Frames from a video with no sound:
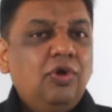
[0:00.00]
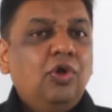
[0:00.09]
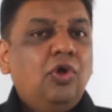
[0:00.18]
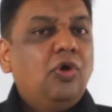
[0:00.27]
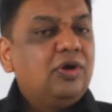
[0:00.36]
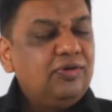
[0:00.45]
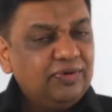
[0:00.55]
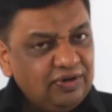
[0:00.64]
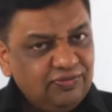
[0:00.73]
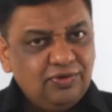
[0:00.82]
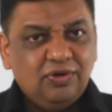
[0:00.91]
or even if
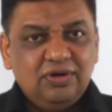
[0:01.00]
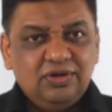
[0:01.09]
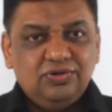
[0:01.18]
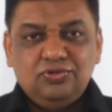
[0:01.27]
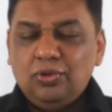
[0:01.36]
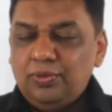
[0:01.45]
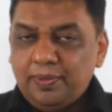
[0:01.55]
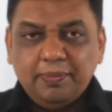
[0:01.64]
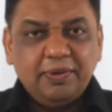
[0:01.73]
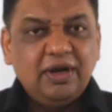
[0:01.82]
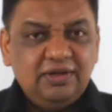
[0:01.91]
you're a sole
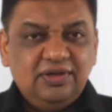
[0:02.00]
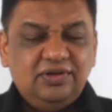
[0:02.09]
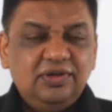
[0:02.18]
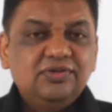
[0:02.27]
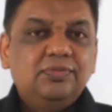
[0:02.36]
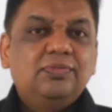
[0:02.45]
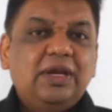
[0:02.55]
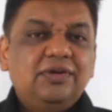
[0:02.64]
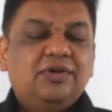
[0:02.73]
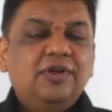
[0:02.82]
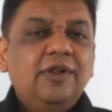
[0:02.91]
proprietor, it doesn't matter,
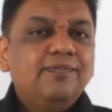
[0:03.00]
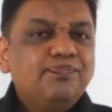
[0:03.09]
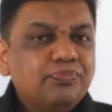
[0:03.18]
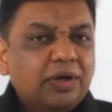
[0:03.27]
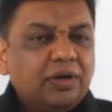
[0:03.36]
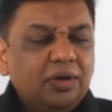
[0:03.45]
but